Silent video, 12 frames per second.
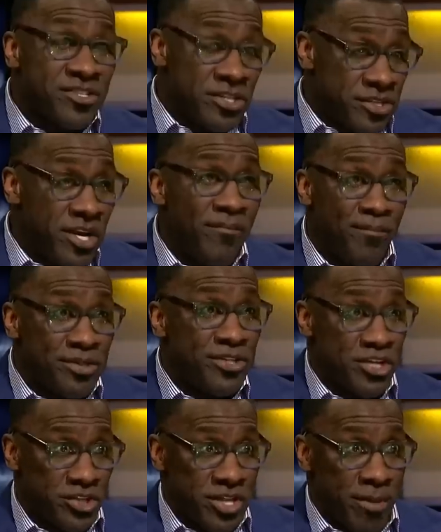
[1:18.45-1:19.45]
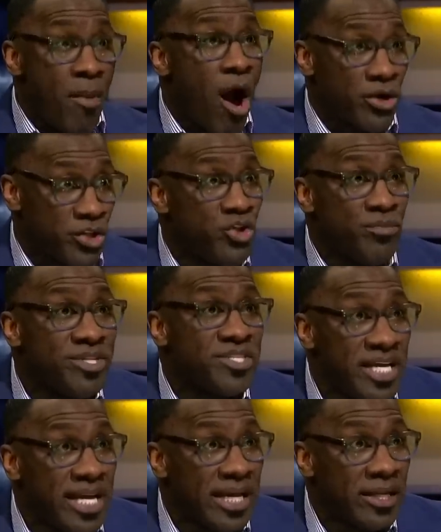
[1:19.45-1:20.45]
the tough position that Mark Cuban's
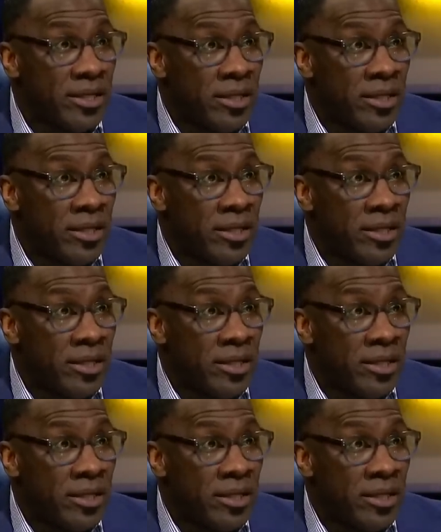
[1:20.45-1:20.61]
in,